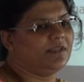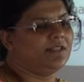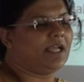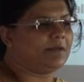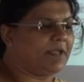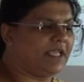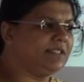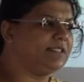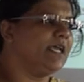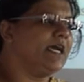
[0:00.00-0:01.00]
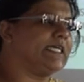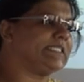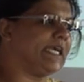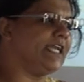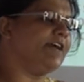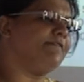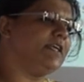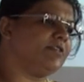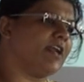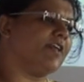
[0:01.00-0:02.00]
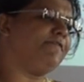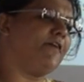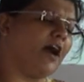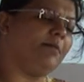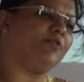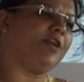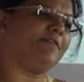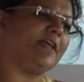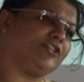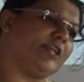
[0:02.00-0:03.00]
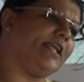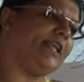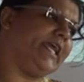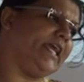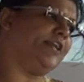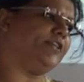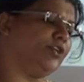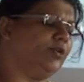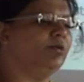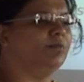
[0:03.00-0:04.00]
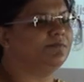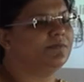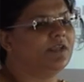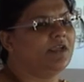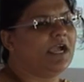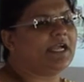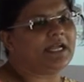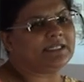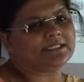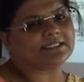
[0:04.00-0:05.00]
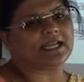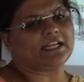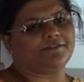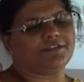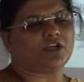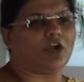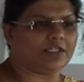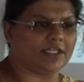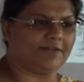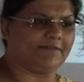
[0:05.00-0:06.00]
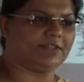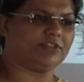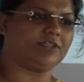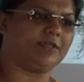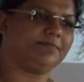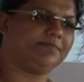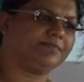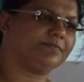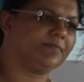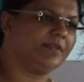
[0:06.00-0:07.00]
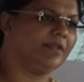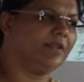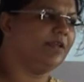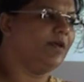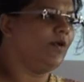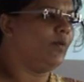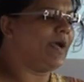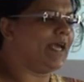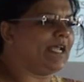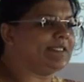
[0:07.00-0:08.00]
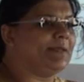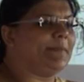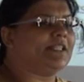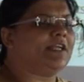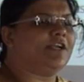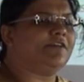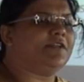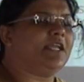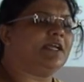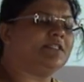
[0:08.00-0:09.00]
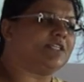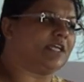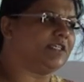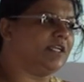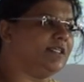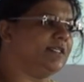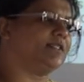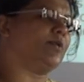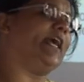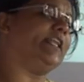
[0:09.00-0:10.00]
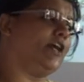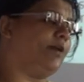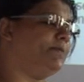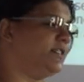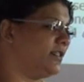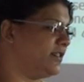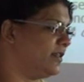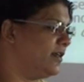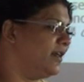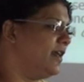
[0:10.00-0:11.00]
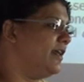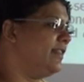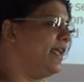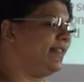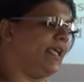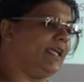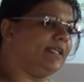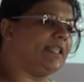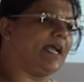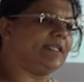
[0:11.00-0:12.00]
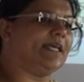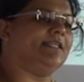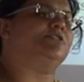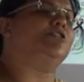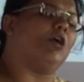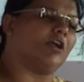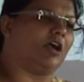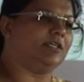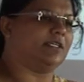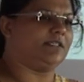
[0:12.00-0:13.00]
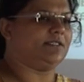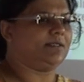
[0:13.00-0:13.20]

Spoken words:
That means a study of literary form would eventually lead to an understanding of the content of literature. Whereas the method of deconstructionists is quite the opposite. They think that there is no content.